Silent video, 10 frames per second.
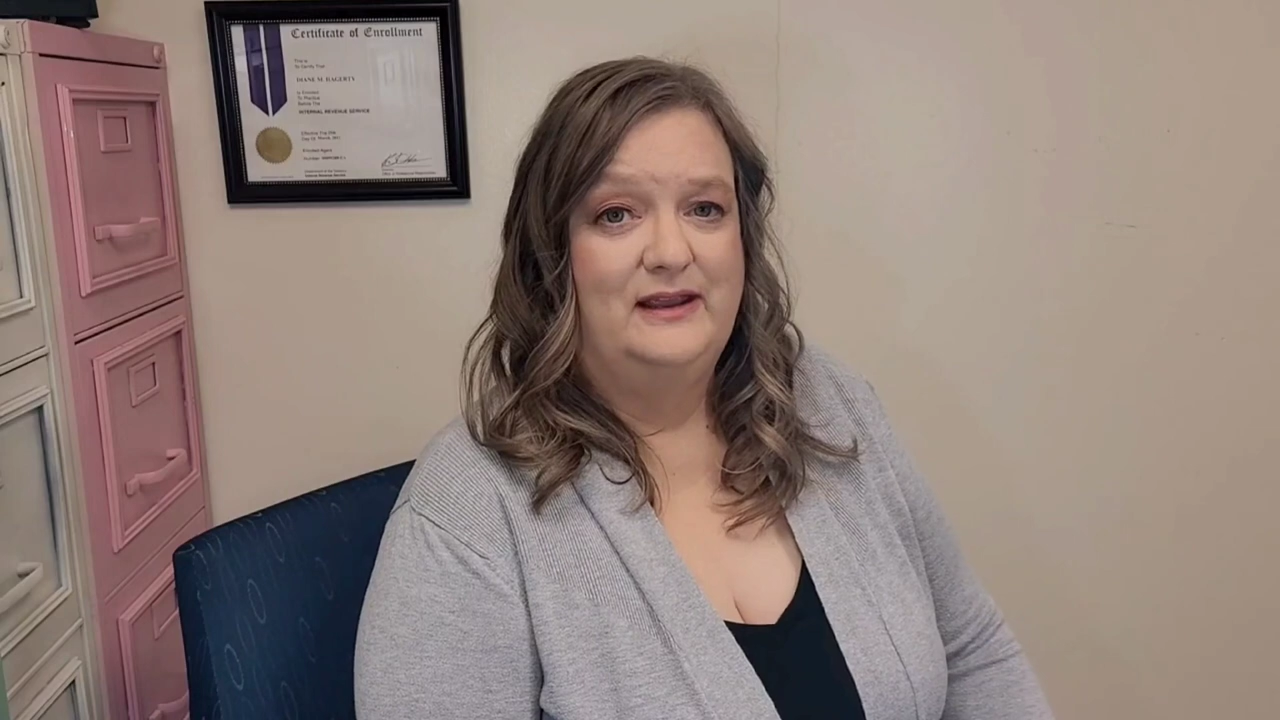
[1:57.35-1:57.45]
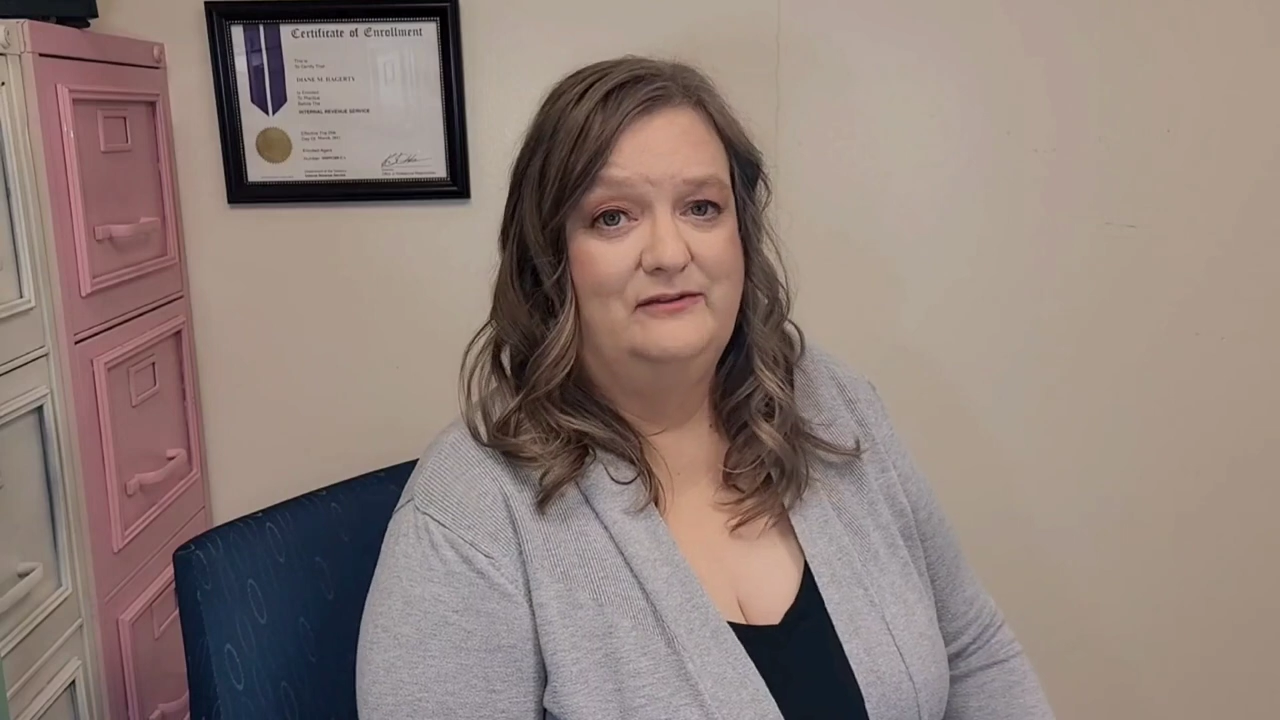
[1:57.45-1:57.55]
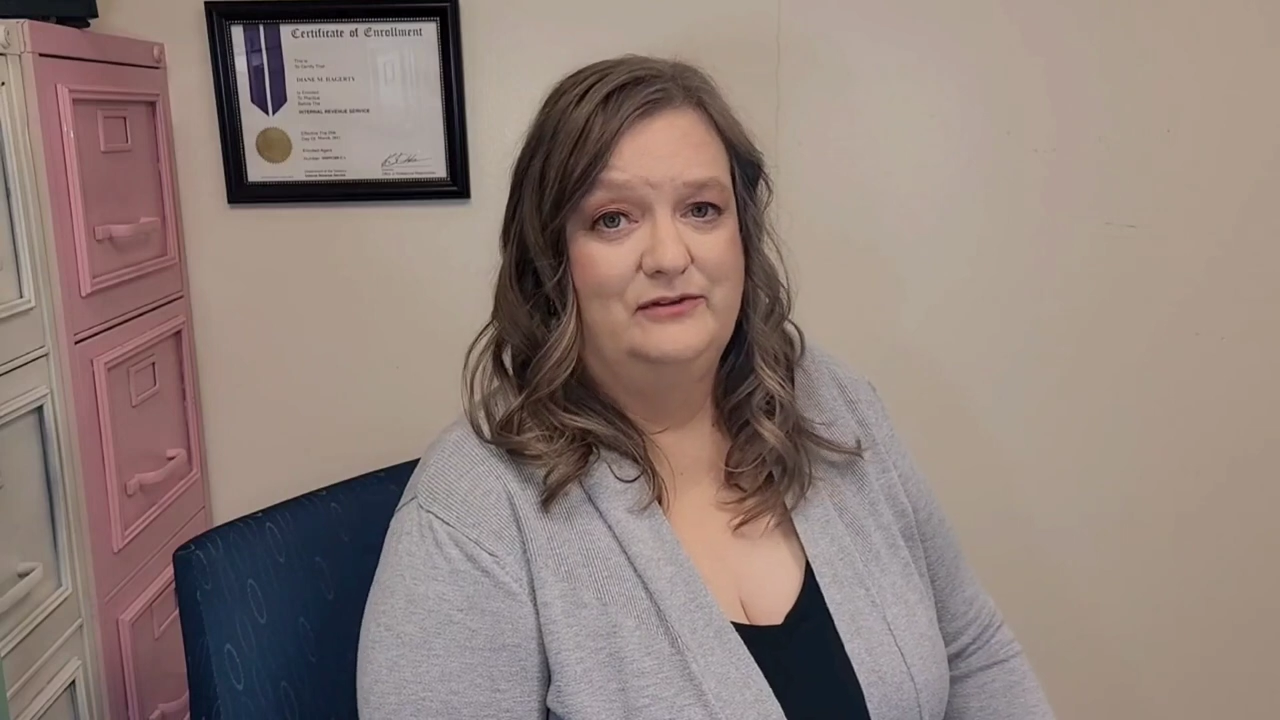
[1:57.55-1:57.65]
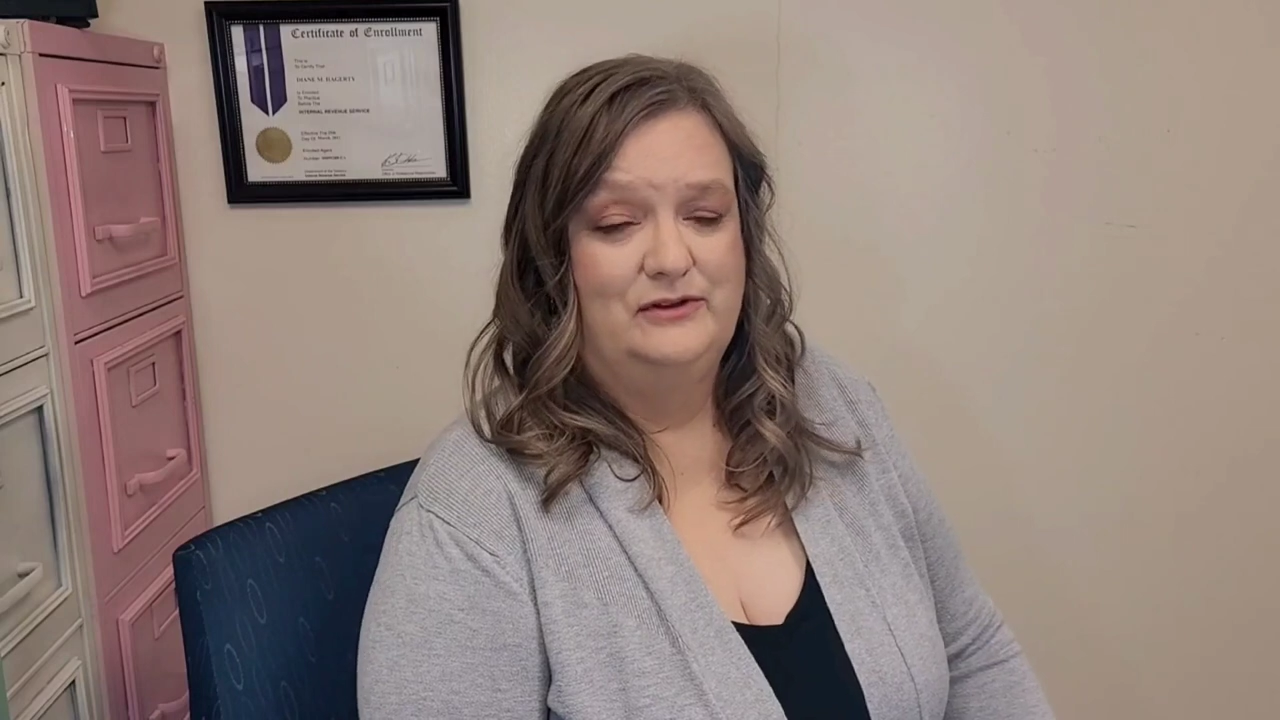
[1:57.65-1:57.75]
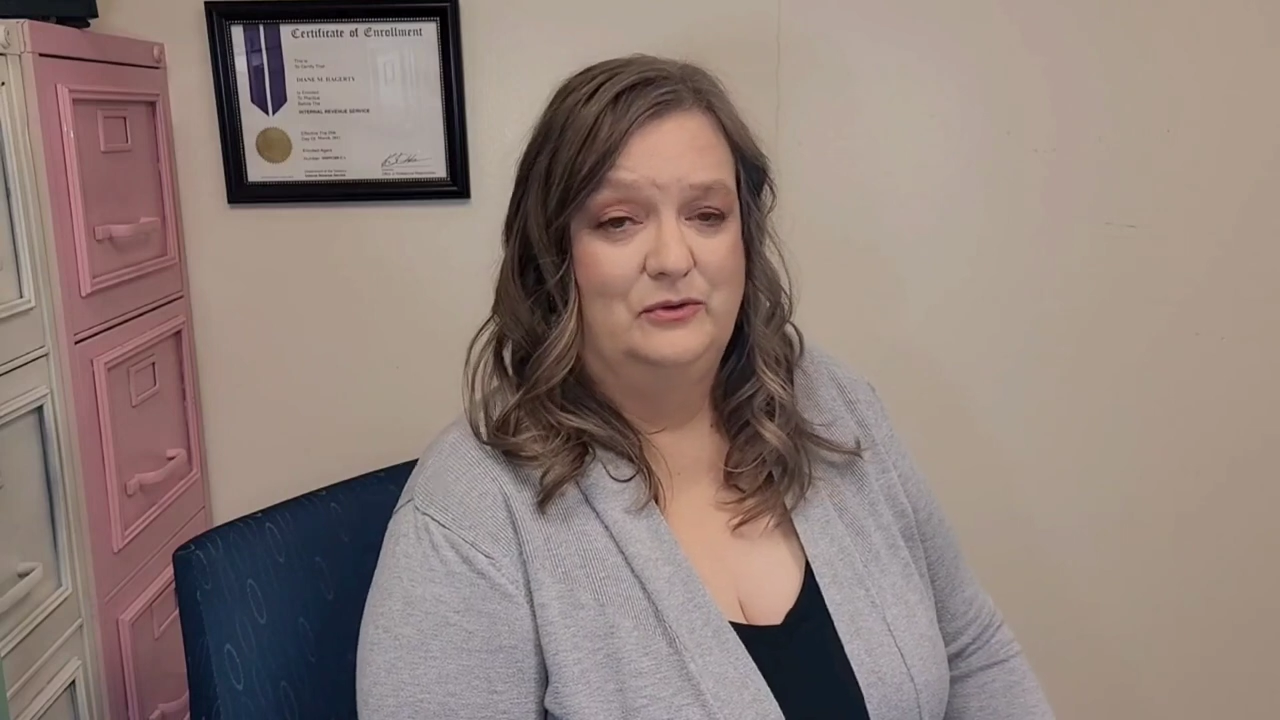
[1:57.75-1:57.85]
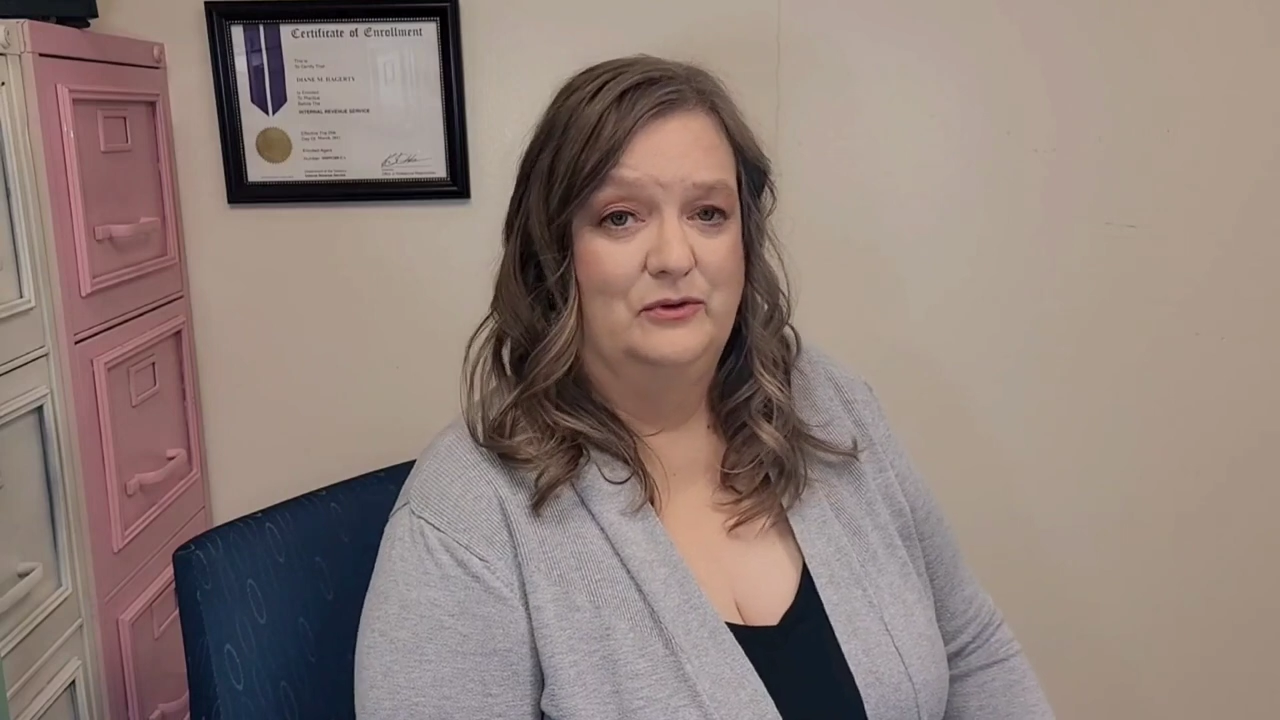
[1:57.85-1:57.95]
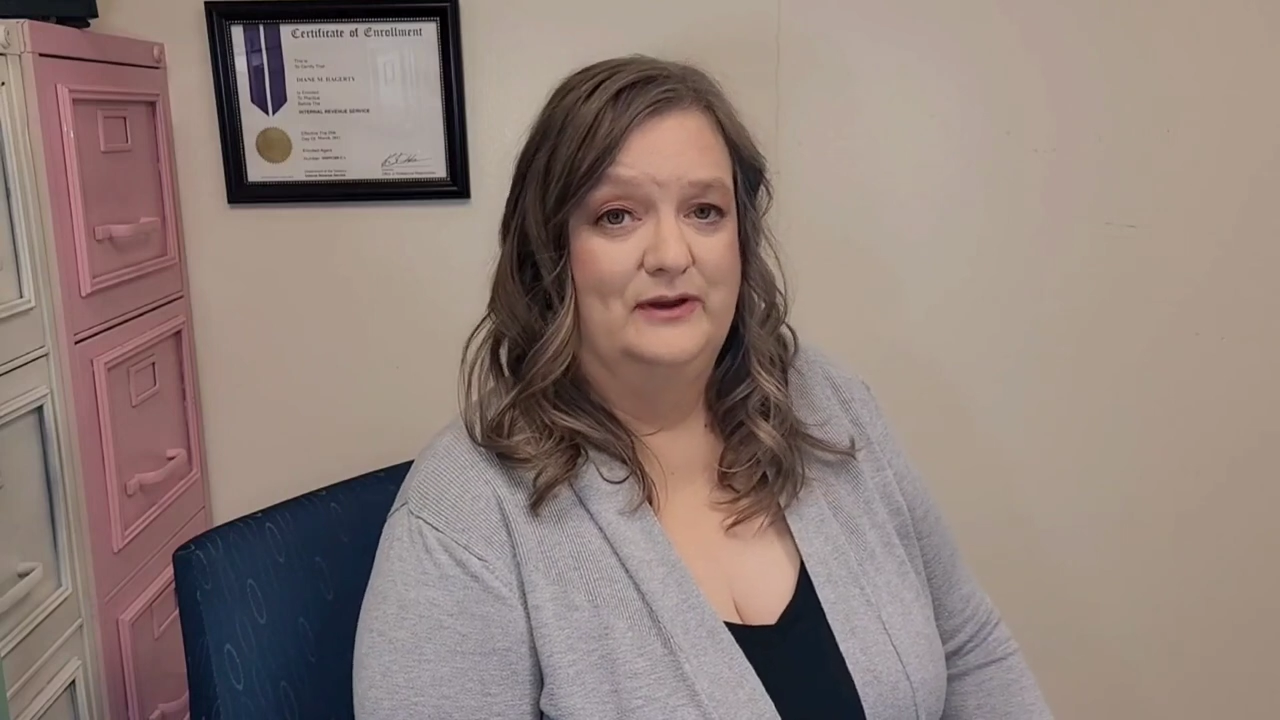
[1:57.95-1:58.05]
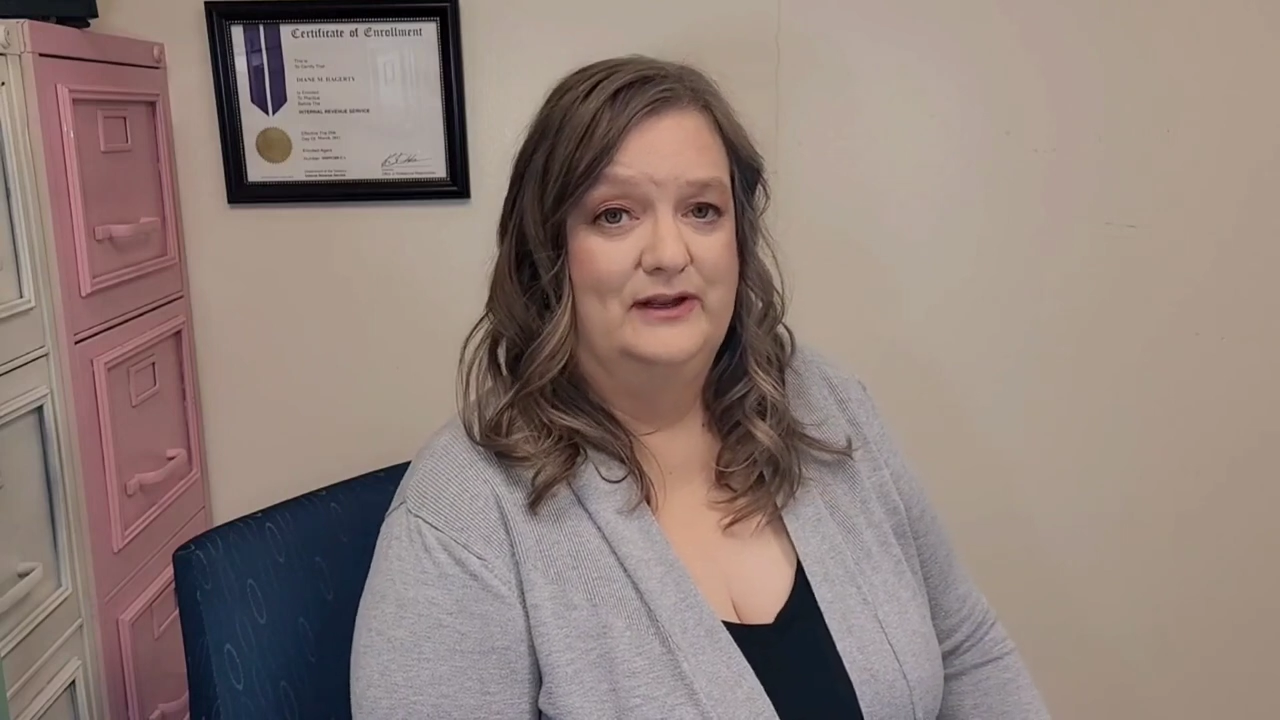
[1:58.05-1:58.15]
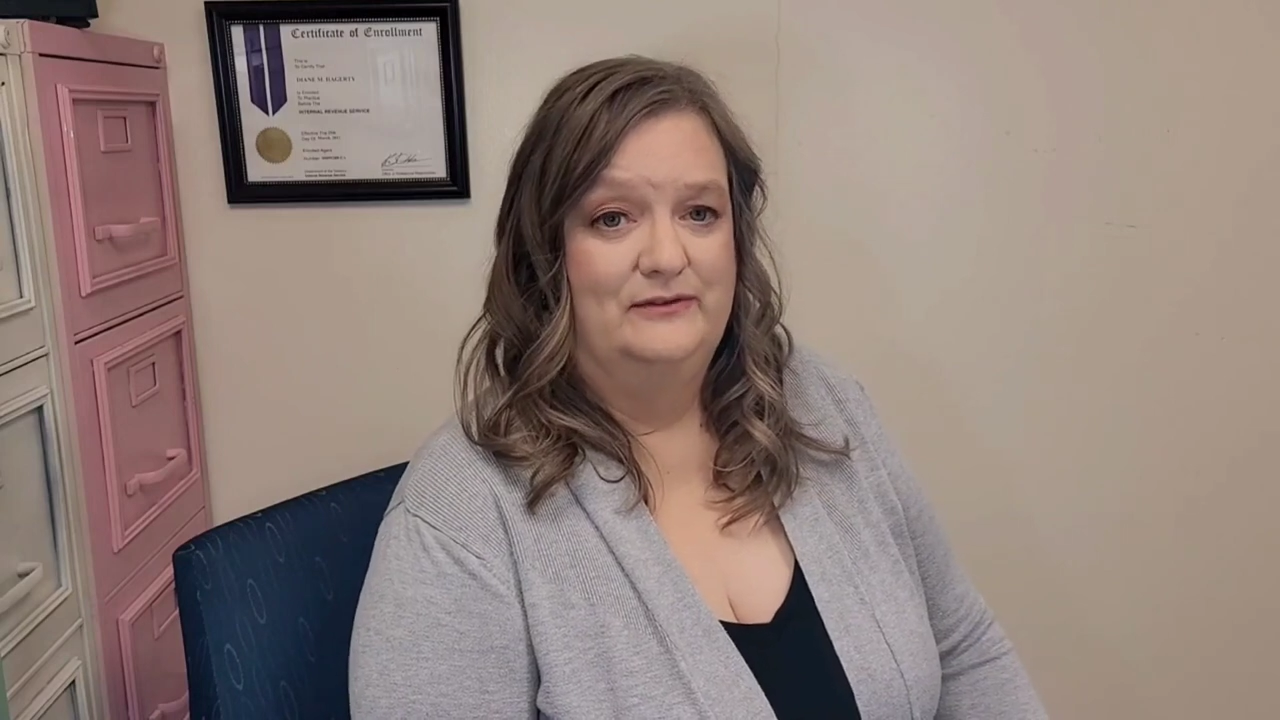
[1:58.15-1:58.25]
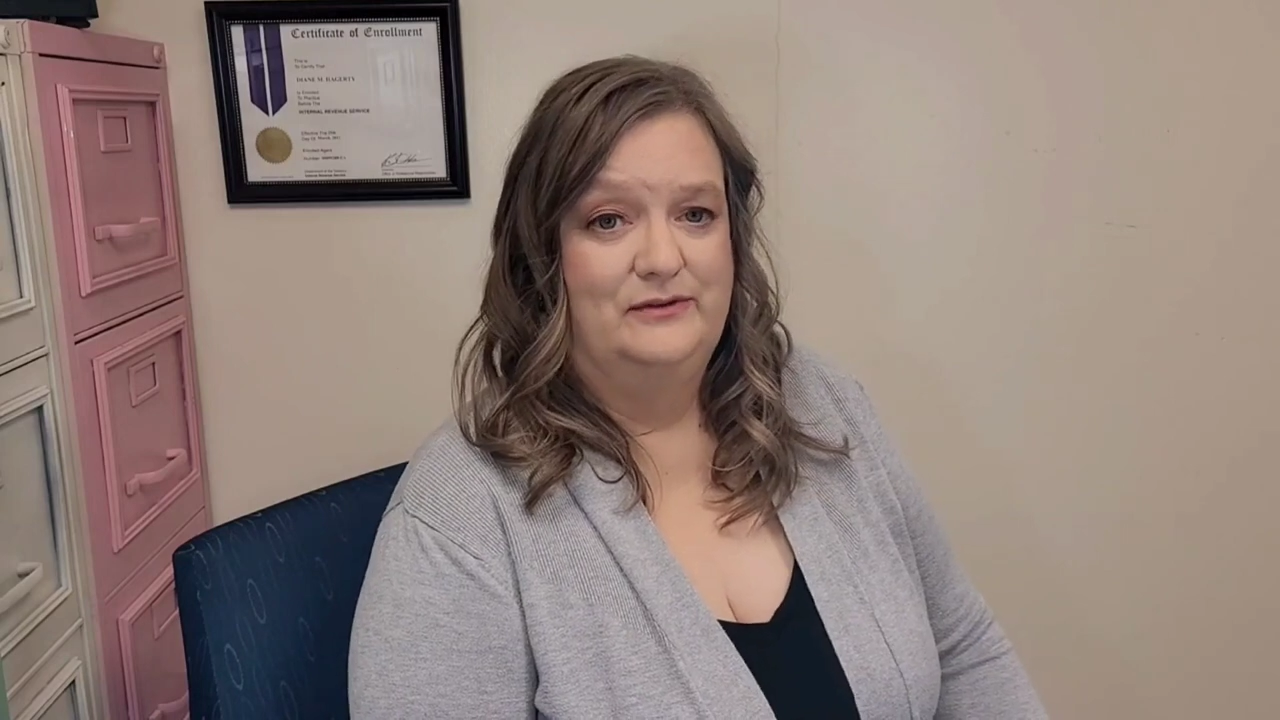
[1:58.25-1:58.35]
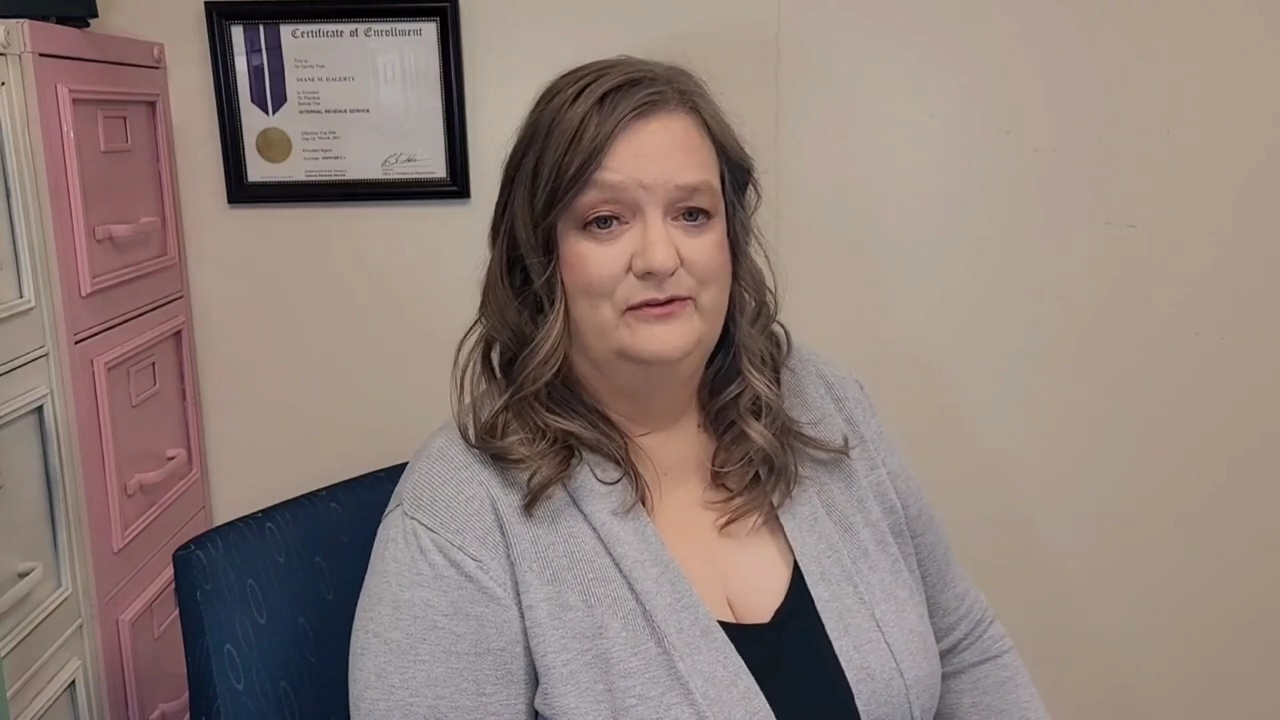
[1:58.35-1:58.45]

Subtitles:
inventory if